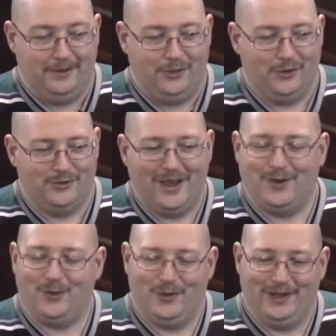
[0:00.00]
There's not a
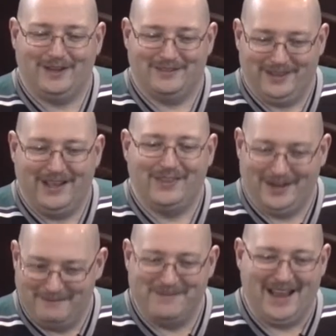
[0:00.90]
whole heck of a lot that
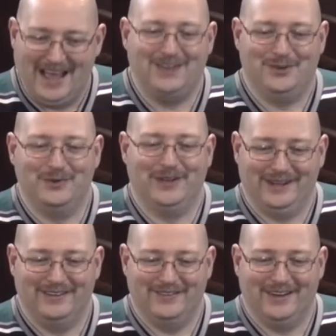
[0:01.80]
I'm not
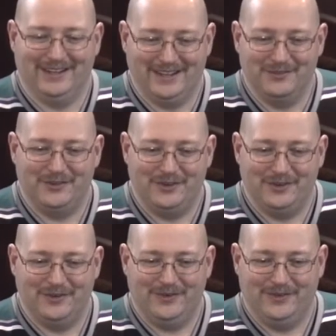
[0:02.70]
doing when it comes
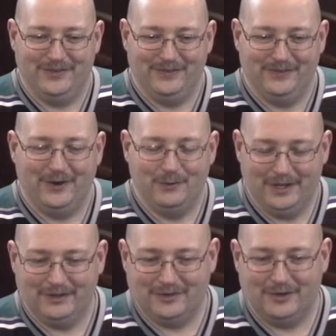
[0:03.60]
to what we
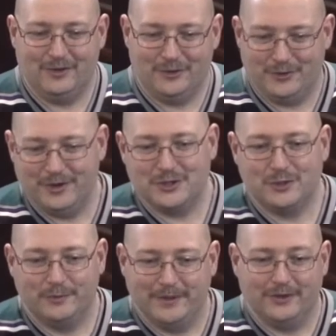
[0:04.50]
consider the
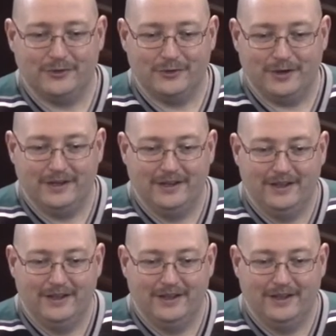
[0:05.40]
traditional ministry.